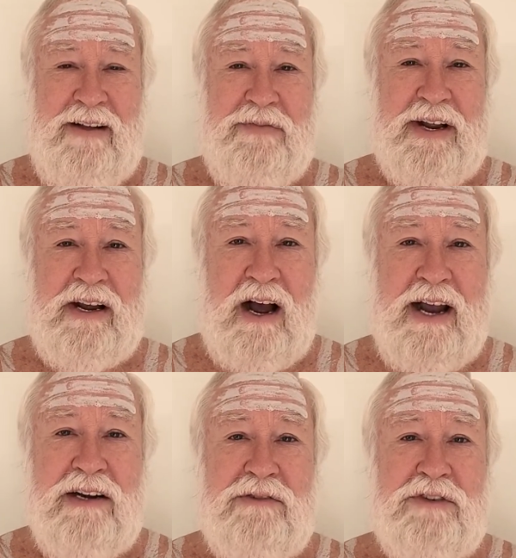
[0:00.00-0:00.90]
The
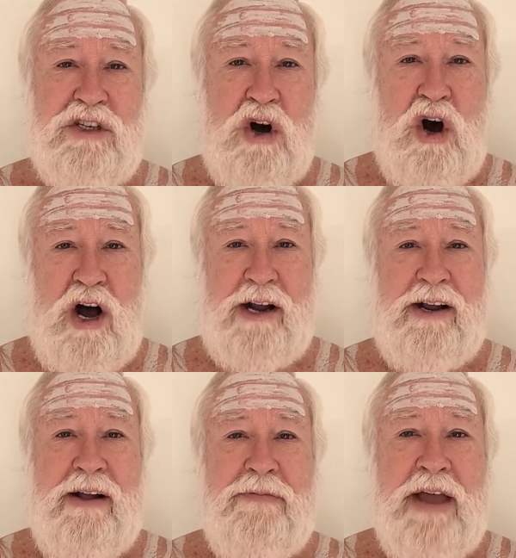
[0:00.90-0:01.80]
kind of talk
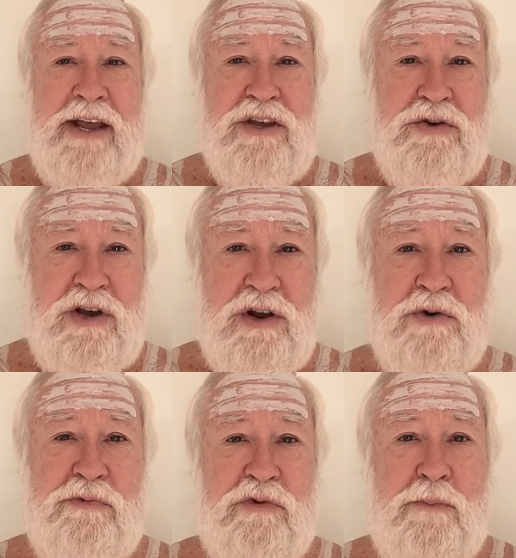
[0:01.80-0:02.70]
that you
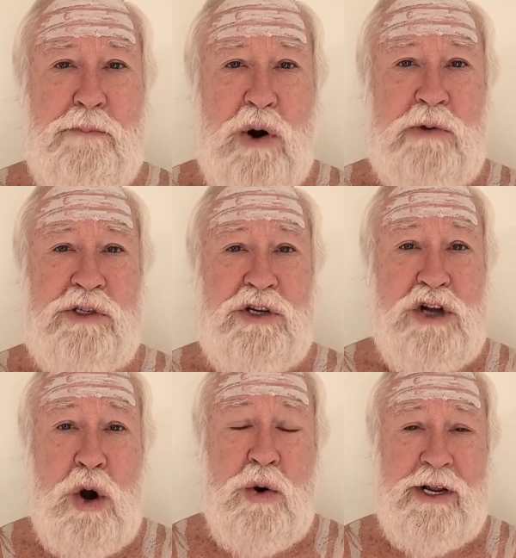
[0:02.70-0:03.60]
hear from most
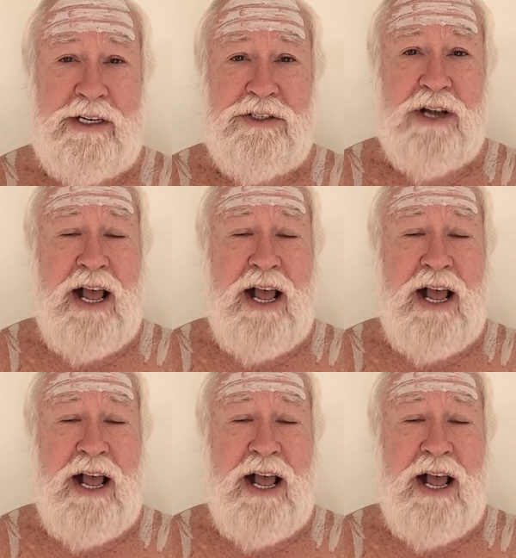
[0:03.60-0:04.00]
yogis